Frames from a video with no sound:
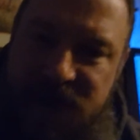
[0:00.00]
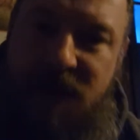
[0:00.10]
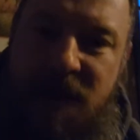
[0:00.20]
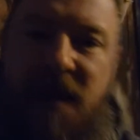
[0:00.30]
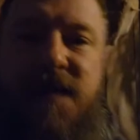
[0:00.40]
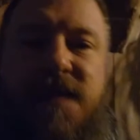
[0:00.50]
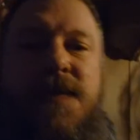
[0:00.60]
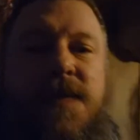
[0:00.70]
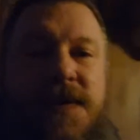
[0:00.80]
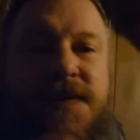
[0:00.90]
right? 2
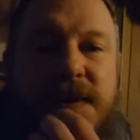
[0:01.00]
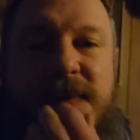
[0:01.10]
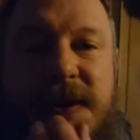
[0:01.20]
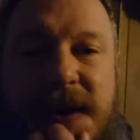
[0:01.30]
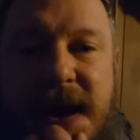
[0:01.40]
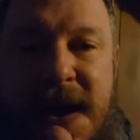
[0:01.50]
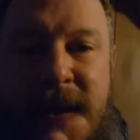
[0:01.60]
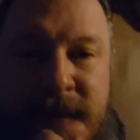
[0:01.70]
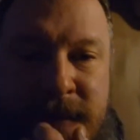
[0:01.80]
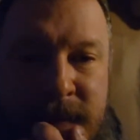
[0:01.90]
wolves up where you're at.
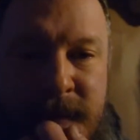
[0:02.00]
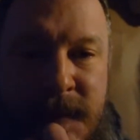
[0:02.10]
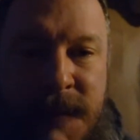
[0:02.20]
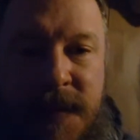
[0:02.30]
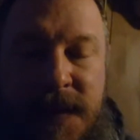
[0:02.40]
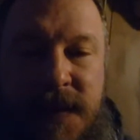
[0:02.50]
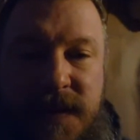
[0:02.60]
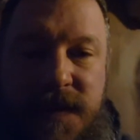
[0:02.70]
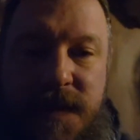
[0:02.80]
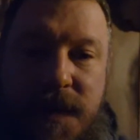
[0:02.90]

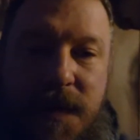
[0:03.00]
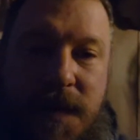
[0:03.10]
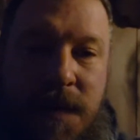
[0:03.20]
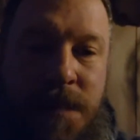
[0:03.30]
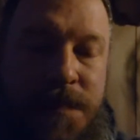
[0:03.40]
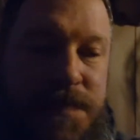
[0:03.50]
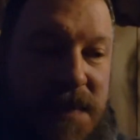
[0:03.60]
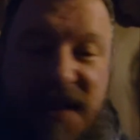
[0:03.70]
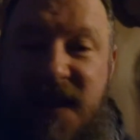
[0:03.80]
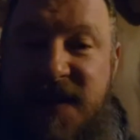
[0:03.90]
So
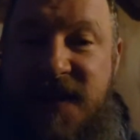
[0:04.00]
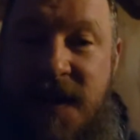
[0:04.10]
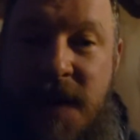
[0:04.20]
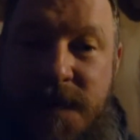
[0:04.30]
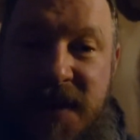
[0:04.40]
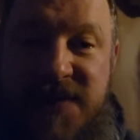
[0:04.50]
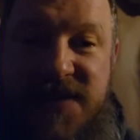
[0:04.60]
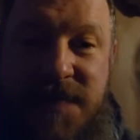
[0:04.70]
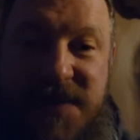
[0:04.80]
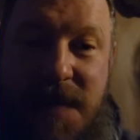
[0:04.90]
I'd like to come up there
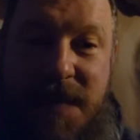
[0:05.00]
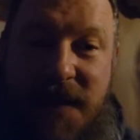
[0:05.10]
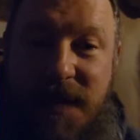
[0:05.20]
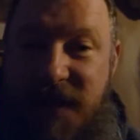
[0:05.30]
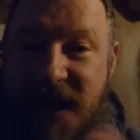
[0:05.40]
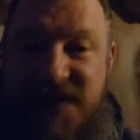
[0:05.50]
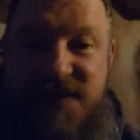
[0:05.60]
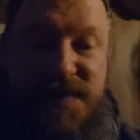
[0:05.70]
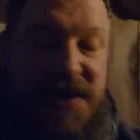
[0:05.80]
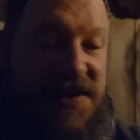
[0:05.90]
sometime. I know you guys are
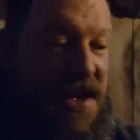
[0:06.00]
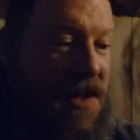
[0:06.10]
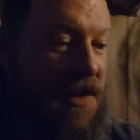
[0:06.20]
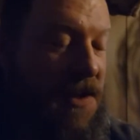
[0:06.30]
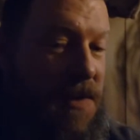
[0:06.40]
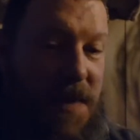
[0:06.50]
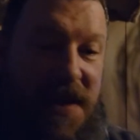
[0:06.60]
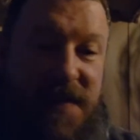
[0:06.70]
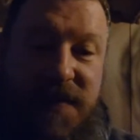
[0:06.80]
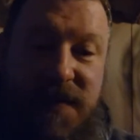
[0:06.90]
booked out long ways.